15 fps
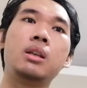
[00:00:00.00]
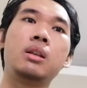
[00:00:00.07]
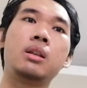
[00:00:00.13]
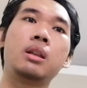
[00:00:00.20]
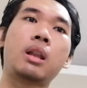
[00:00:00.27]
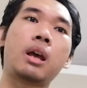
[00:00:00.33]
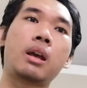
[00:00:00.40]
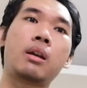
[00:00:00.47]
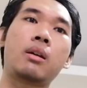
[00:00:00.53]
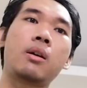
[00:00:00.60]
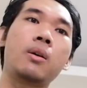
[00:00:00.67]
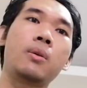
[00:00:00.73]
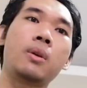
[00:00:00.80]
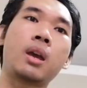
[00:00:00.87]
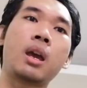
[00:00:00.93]
like,
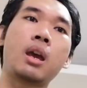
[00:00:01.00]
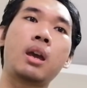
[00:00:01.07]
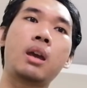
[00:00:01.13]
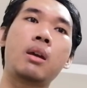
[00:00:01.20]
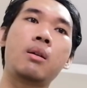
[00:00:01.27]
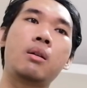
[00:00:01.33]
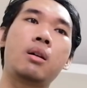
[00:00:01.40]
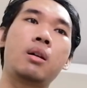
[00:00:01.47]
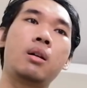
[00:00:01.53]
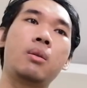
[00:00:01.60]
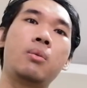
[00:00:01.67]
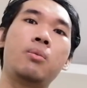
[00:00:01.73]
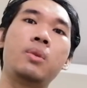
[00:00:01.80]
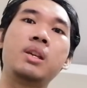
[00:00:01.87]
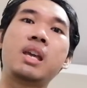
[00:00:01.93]
okay, uh,
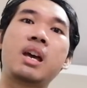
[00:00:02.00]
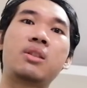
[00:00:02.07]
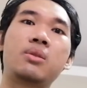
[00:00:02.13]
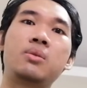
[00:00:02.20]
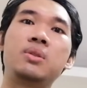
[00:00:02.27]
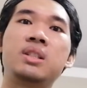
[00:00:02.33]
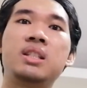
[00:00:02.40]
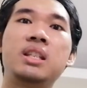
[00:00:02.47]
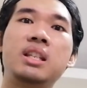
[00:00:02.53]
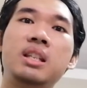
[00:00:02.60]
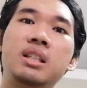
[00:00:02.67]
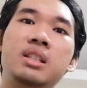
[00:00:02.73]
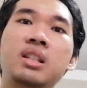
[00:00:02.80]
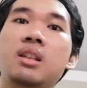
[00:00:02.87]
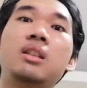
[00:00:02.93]
we get to
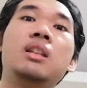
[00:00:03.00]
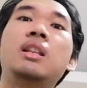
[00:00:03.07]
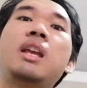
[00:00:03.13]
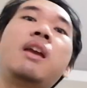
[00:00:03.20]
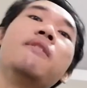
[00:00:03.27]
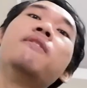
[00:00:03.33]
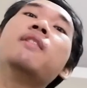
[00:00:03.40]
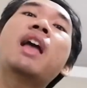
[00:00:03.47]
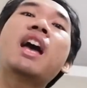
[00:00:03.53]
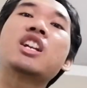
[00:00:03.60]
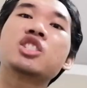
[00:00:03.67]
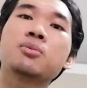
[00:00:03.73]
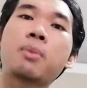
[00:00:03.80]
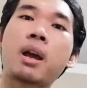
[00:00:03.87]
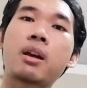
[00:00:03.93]
see suddenly a
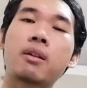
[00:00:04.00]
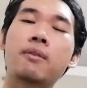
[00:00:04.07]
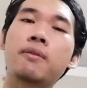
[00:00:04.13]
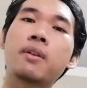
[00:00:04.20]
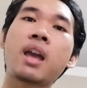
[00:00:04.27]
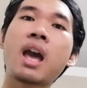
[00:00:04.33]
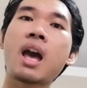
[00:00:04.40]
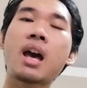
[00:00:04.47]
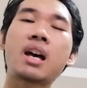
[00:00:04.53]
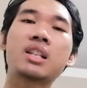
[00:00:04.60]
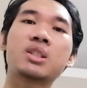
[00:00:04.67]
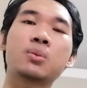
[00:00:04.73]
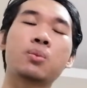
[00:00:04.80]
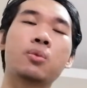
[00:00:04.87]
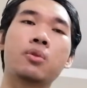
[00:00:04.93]
flashback of
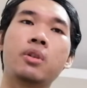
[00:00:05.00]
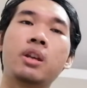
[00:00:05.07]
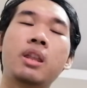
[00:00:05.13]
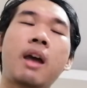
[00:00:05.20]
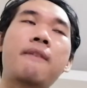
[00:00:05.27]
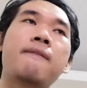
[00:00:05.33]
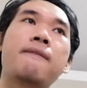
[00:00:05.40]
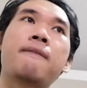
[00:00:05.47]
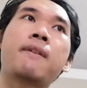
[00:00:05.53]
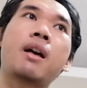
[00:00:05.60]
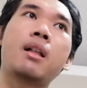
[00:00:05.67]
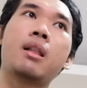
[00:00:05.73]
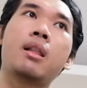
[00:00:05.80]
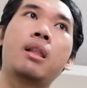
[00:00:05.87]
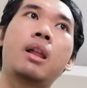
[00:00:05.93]
Kaz wherein I
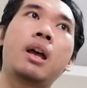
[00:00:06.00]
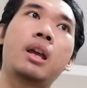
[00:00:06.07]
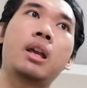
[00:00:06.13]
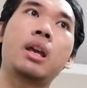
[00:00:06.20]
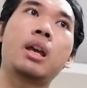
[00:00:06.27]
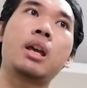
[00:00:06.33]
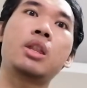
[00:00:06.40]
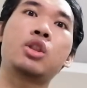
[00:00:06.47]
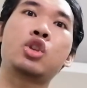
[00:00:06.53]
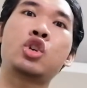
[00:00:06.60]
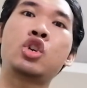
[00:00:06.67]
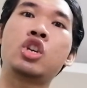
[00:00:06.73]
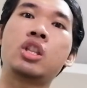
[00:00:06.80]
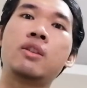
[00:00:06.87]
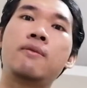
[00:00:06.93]
felt like it
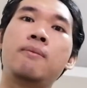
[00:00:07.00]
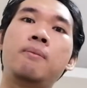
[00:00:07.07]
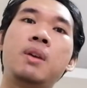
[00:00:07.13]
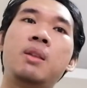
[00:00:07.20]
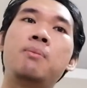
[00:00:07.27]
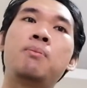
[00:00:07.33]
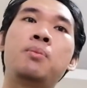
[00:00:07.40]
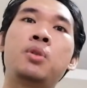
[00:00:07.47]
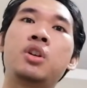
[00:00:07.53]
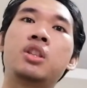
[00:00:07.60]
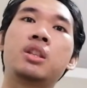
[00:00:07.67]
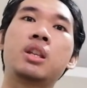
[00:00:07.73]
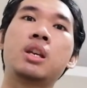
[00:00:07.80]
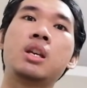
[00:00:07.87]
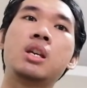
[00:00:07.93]
could have been put
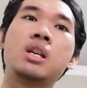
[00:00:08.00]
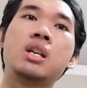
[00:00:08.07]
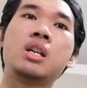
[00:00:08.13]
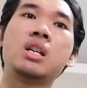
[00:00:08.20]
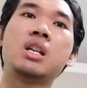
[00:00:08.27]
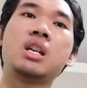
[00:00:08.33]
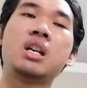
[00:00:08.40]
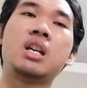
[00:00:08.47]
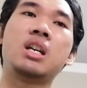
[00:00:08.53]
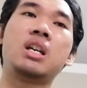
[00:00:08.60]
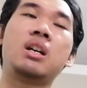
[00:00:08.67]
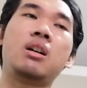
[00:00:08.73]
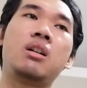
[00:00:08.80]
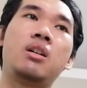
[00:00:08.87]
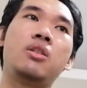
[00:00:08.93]

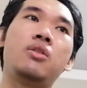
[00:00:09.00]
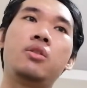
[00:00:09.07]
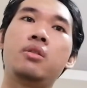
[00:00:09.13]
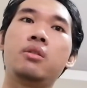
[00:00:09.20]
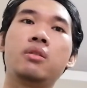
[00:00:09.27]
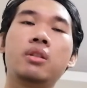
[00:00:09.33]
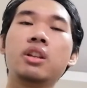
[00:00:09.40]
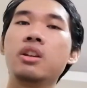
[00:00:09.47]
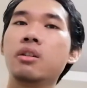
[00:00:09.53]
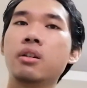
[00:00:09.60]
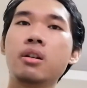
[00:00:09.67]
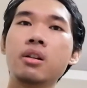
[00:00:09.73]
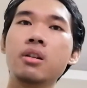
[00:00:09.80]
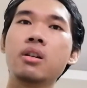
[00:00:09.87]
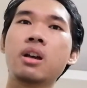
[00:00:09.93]
uh,
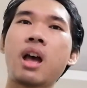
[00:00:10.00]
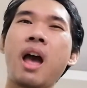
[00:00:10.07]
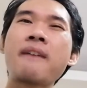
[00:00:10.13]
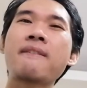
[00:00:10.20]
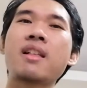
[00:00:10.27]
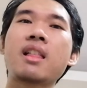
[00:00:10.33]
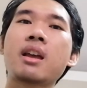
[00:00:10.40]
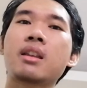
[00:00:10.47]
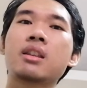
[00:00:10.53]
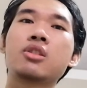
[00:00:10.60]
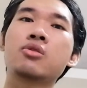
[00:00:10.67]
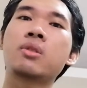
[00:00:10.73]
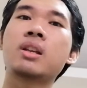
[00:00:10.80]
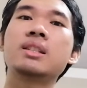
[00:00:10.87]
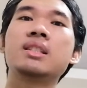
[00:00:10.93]
earlier. I felt like the
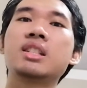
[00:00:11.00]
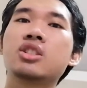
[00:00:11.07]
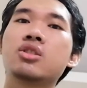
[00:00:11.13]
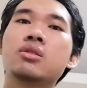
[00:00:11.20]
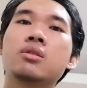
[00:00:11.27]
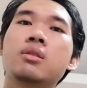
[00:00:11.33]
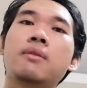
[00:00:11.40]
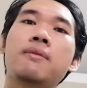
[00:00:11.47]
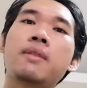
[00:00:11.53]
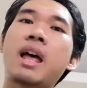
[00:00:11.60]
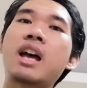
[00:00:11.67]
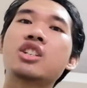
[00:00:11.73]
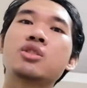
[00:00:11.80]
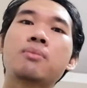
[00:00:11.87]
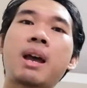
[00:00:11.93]
transition to the
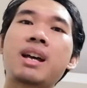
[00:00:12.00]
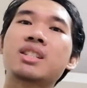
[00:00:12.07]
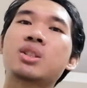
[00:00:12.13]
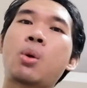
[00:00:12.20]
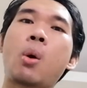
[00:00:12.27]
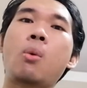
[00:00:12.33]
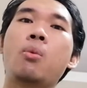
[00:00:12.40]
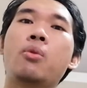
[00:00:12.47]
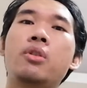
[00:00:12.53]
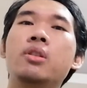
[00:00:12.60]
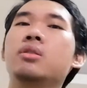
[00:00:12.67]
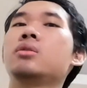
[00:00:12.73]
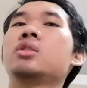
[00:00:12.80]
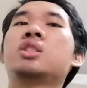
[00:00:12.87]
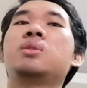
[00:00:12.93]
flashbacks
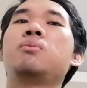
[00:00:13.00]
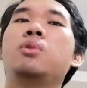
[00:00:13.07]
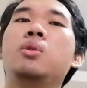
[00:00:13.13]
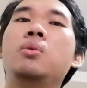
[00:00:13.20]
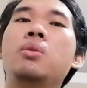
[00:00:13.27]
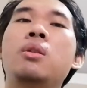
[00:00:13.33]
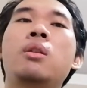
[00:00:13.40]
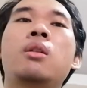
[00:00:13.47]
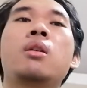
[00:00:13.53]
weren't smooth.